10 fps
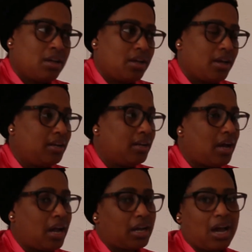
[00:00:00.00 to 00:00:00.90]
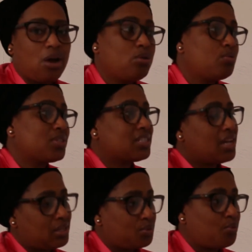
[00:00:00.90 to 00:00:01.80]
And I always say
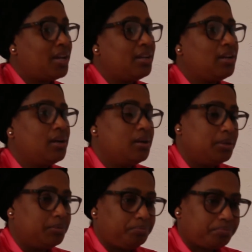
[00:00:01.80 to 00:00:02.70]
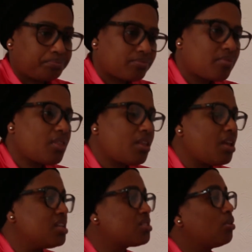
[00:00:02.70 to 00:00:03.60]
as well,
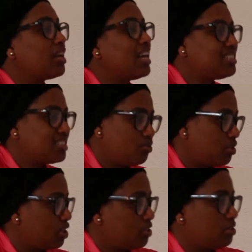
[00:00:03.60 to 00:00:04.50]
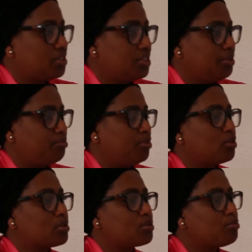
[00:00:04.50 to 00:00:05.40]
it's unhealthy relationship,
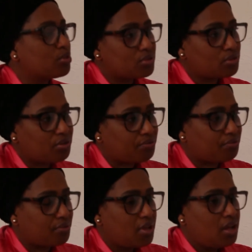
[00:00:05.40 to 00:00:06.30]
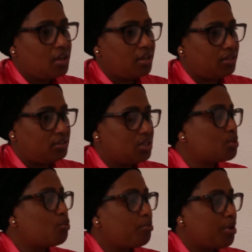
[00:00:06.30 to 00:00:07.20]
because most of
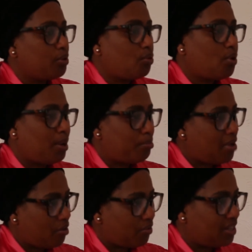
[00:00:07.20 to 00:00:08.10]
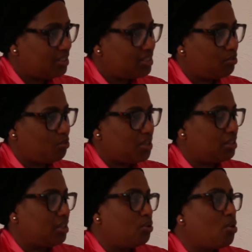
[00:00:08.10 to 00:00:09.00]
these women who are married,
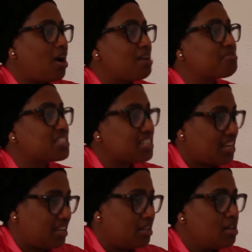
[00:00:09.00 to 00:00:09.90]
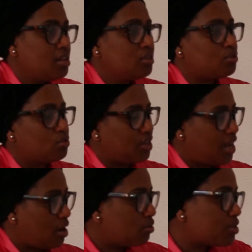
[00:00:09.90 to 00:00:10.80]
they don't have say to
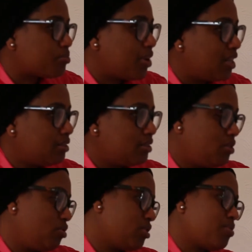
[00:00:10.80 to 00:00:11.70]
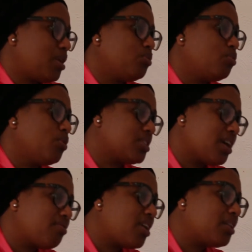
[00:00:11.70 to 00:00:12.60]
their husband. The husband do
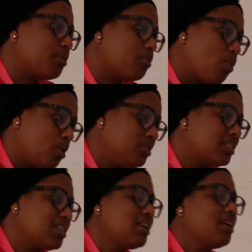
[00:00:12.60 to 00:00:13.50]
whatever they want.